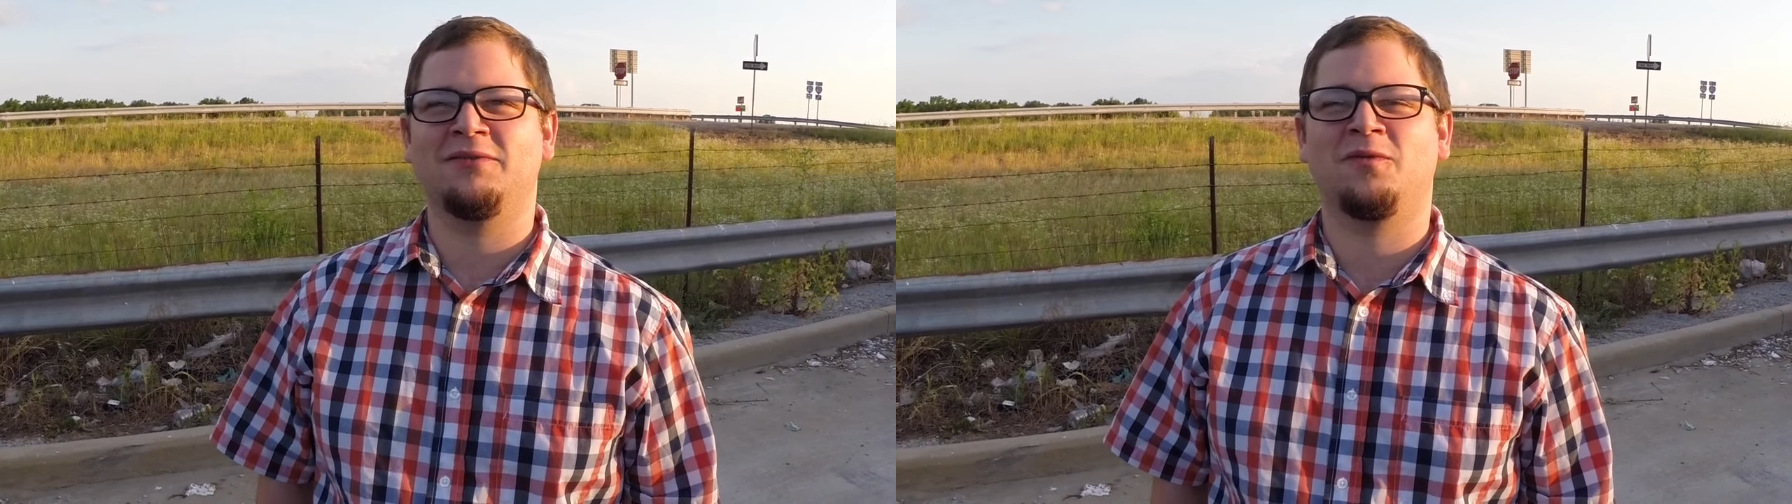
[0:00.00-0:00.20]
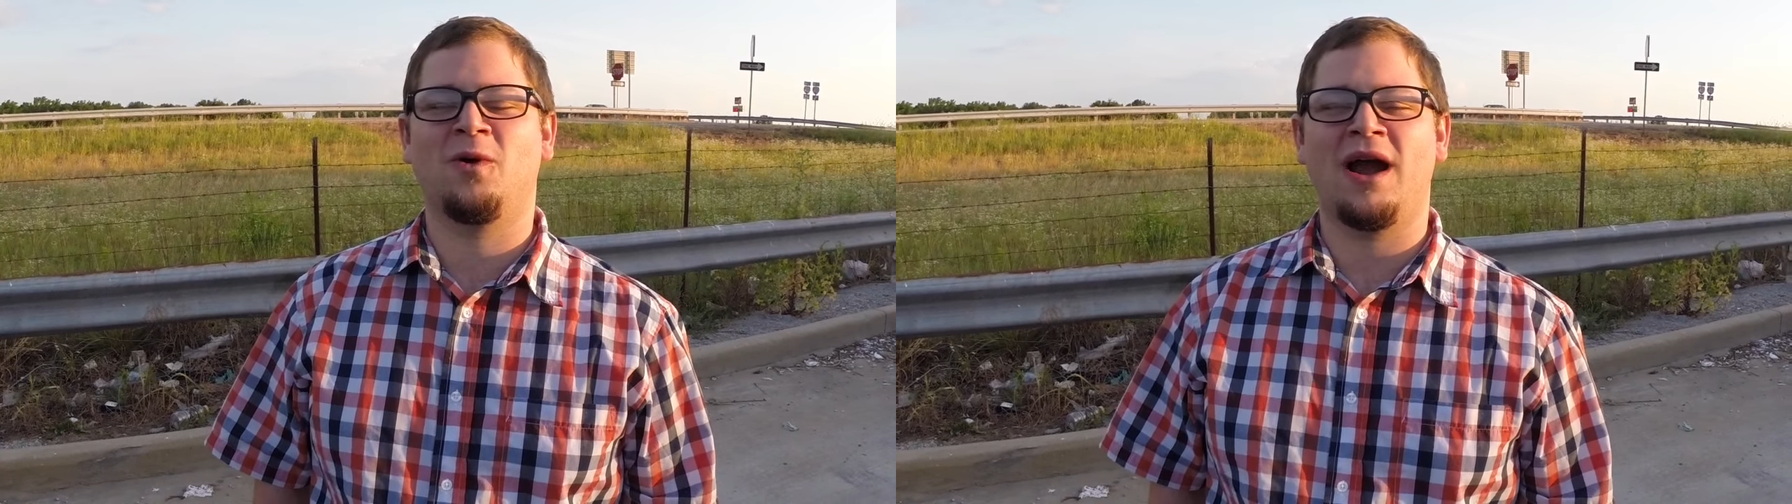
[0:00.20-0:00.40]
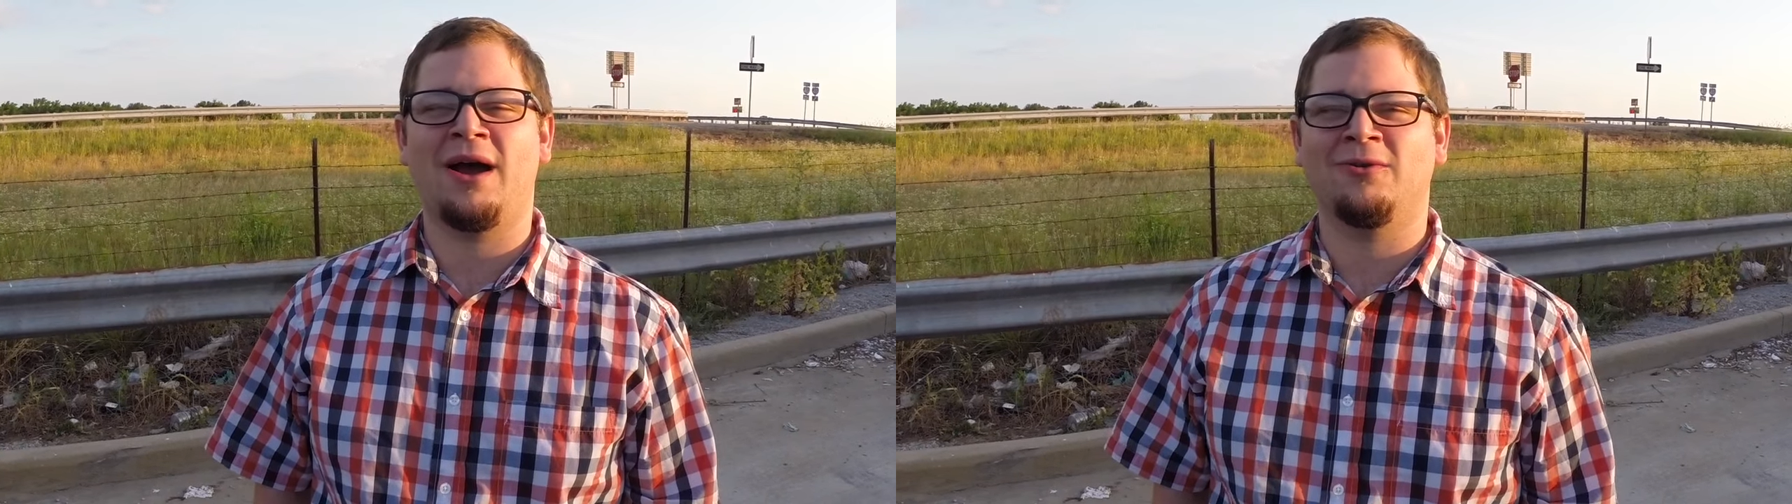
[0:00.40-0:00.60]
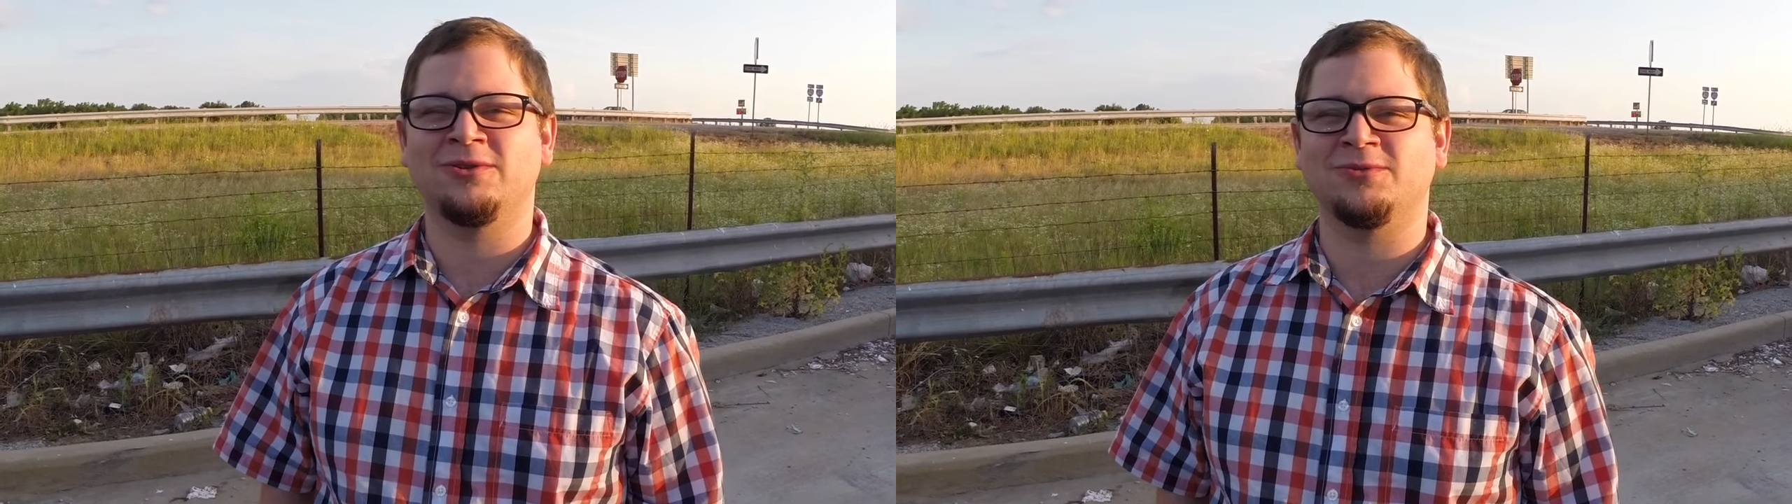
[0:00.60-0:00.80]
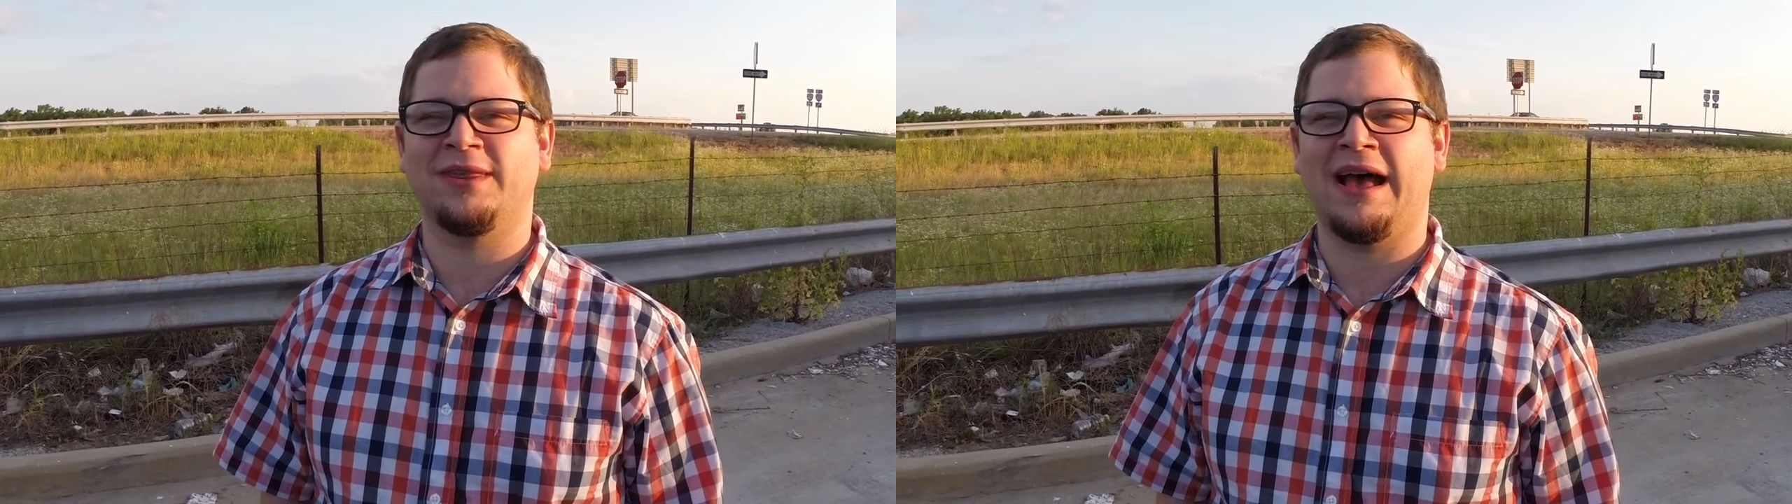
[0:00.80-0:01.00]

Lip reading: 4 hours with